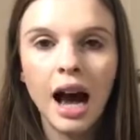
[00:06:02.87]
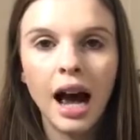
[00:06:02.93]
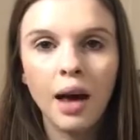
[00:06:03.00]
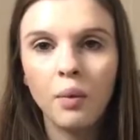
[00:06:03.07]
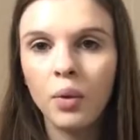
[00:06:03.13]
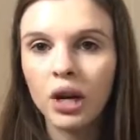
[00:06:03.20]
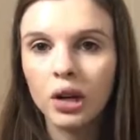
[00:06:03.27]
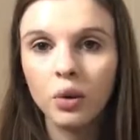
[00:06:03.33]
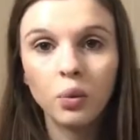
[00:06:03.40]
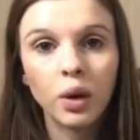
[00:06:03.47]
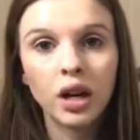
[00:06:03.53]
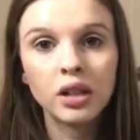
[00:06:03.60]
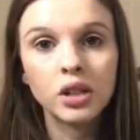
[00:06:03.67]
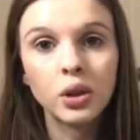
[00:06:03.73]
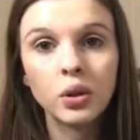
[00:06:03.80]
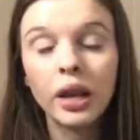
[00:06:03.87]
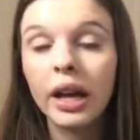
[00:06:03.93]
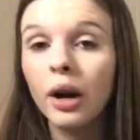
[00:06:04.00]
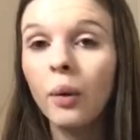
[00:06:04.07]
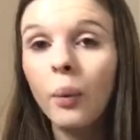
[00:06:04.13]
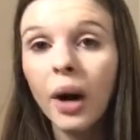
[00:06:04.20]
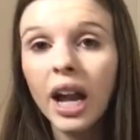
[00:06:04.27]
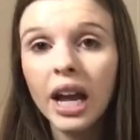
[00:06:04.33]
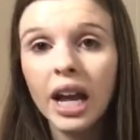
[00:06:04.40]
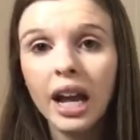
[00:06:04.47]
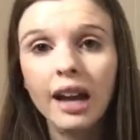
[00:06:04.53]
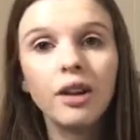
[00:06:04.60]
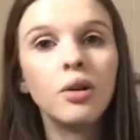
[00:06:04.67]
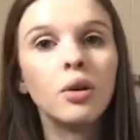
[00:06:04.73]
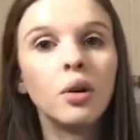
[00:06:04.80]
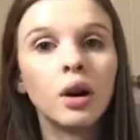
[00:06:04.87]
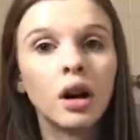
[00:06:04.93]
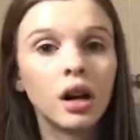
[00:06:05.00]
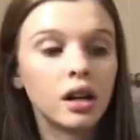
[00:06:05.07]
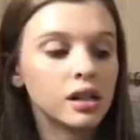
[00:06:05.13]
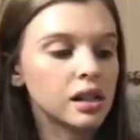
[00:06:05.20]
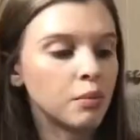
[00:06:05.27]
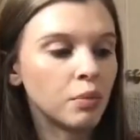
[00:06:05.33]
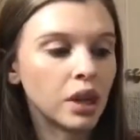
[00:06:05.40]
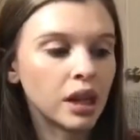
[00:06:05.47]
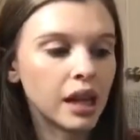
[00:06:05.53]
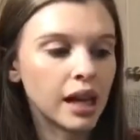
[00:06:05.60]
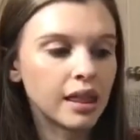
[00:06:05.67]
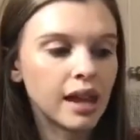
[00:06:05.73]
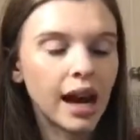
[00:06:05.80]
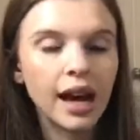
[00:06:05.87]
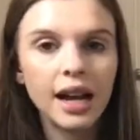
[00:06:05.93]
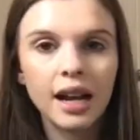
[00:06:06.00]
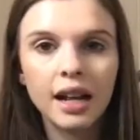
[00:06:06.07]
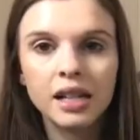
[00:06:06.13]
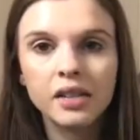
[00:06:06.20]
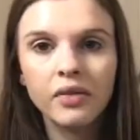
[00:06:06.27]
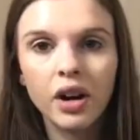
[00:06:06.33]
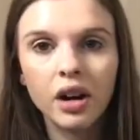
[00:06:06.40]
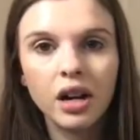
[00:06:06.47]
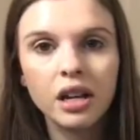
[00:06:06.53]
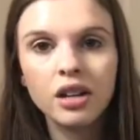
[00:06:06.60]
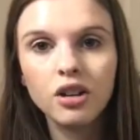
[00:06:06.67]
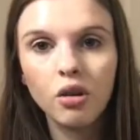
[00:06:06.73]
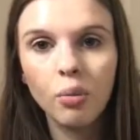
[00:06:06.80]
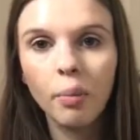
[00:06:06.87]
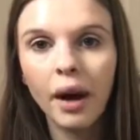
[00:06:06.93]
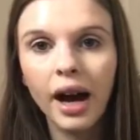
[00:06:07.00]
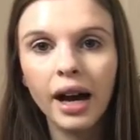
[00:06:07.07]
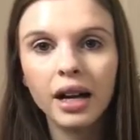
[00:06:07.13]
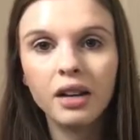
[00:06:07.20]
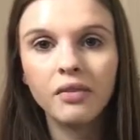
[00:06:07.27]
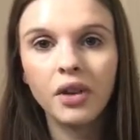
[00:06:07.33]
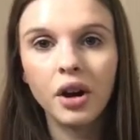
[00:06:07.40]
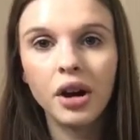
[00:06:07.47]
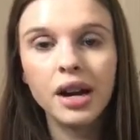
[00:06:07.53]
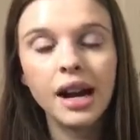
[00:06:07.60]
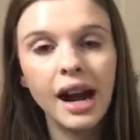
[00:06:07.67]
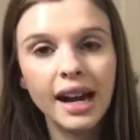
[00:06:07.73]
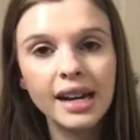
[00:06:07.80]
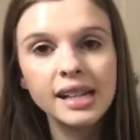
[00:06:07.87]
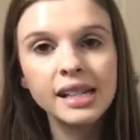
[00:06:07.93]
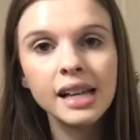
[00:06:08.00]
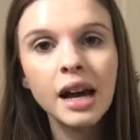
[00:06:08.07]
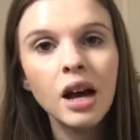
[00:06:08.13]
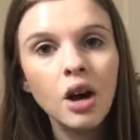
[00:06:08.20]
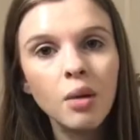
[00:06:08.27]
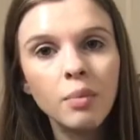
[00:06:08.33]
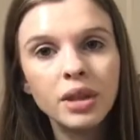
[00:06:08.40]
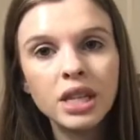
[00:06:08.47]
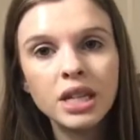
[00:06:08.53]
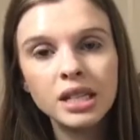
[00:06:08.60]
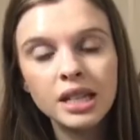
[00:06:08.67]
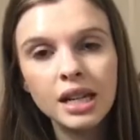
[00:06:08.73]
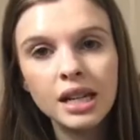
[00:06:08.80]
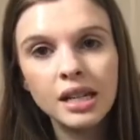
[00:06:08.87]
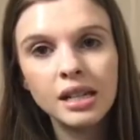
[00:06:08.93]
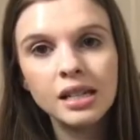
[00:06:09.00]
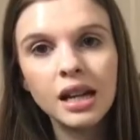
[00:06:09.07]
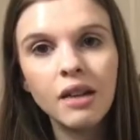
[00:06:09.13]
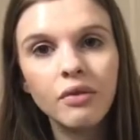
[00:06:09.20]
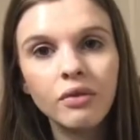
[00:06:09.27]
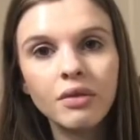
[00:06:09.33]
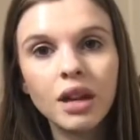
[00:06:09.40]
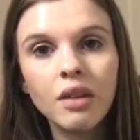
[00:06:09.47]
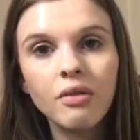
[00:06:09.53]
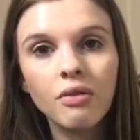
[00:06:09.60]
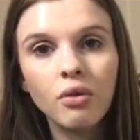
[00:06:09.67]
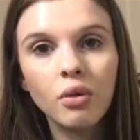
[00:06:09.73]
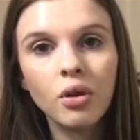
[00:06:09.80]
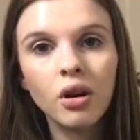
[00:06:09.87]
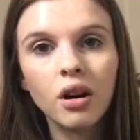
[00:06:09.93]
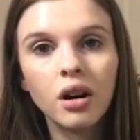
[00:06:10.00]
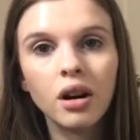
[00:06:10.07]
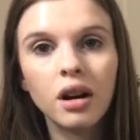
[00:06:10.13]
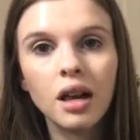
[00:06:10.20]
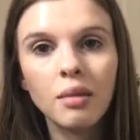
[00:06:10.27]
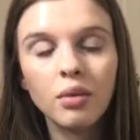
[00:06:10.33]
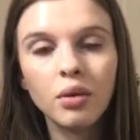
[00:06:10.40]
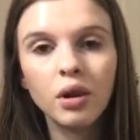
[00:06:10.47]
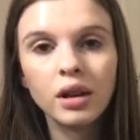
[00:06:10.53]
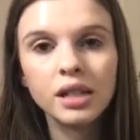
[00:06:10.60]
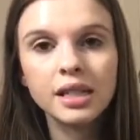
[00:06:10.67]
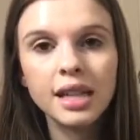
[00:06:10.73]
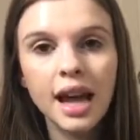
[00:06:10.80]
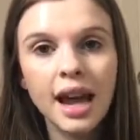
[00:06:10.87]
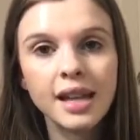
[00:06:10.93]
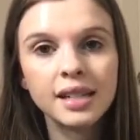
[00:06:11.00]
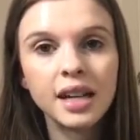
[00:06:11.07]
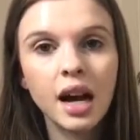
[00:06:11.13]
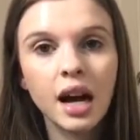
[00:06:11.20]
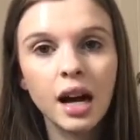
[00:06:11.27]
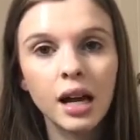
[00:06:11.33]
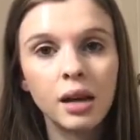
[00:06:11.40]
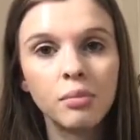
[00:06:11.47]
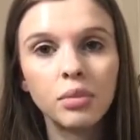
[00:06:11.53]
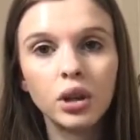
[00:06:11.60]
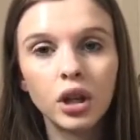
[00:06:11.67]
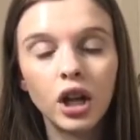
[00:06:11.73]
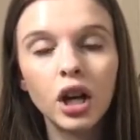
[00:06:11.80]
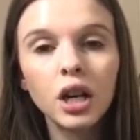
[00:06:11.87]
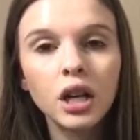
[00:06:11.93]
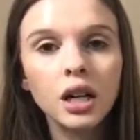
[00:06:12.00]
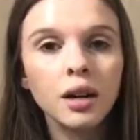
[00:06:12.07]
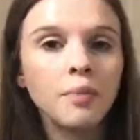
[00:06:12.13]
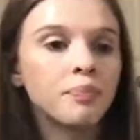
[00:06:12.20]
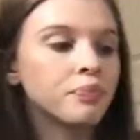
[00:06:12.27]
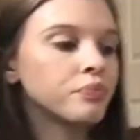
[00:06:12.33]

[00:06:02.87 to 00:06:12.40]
I wouldn't wear to like a wedding or something like that. It's a very cute bag and very nice, but this is definitely for a more daytime look.